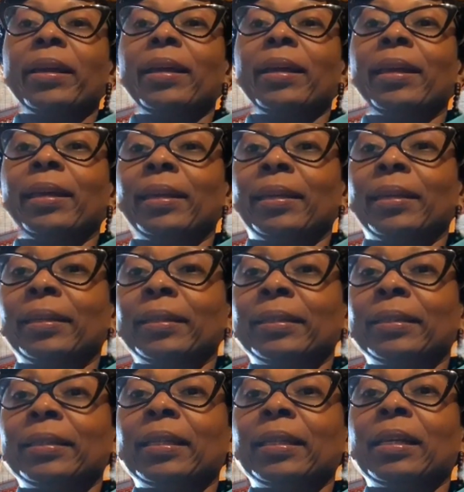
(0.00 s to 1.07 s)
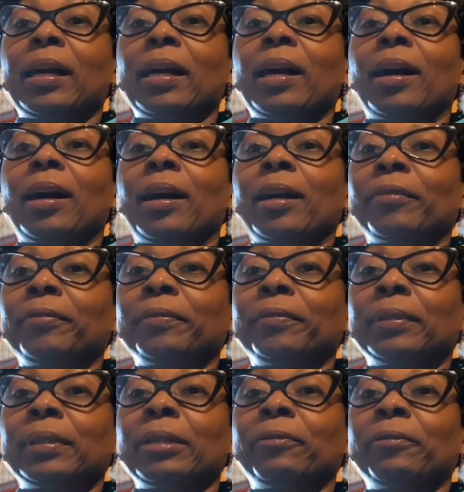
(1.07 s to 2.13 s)
And I
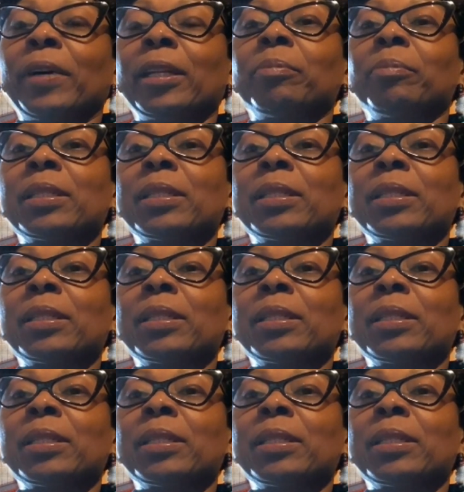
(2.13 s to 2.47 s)
developed